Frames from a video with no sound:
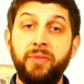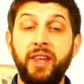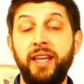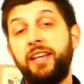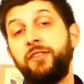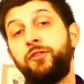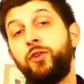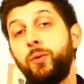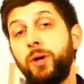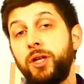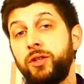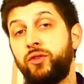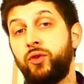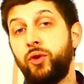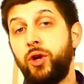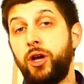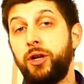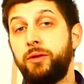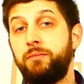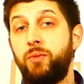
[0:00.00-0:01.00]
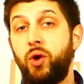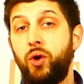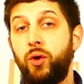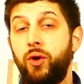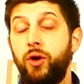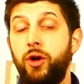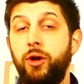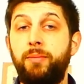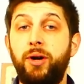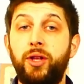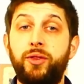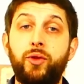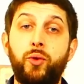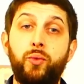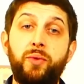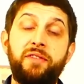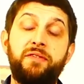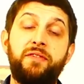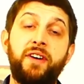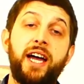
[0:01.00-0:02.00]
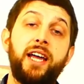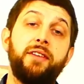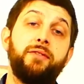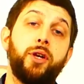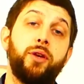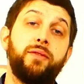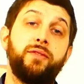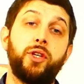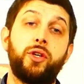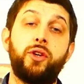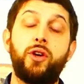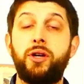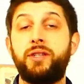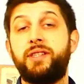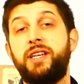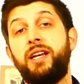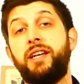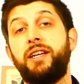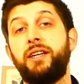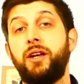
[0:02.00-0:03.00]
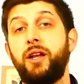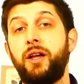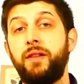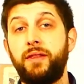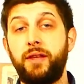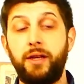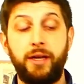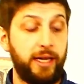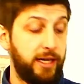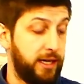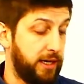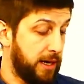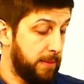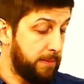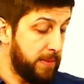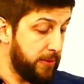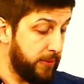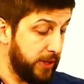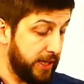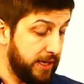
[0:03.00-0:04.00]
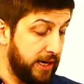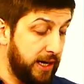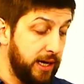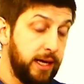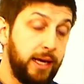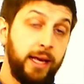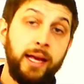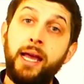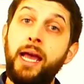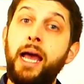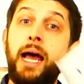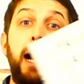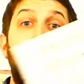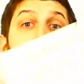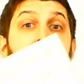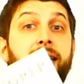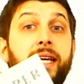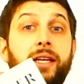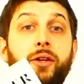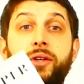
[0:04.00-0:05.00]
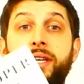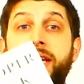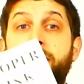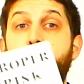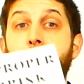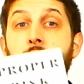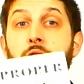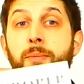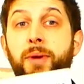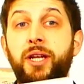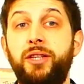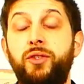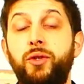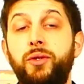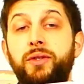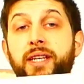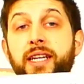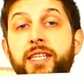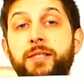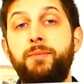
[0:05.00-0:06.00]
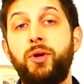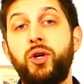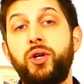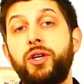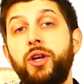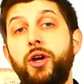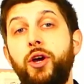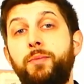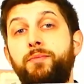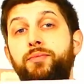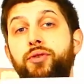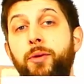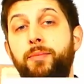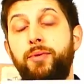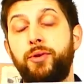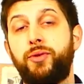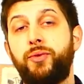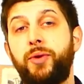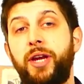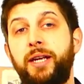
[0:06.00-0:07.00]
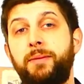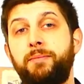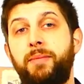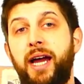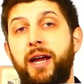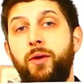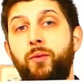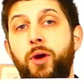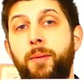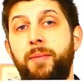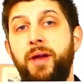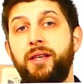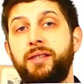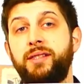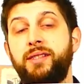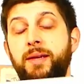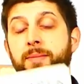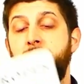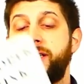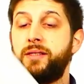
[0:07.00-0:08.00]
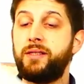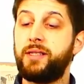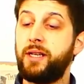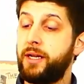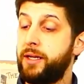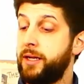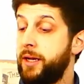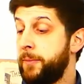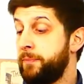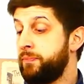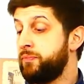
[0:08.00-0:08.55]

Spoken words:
If you want to learn more about the revival of the cocktail in London and in America, I can only recommend you this book, A Proper Drink by Robert Simonson,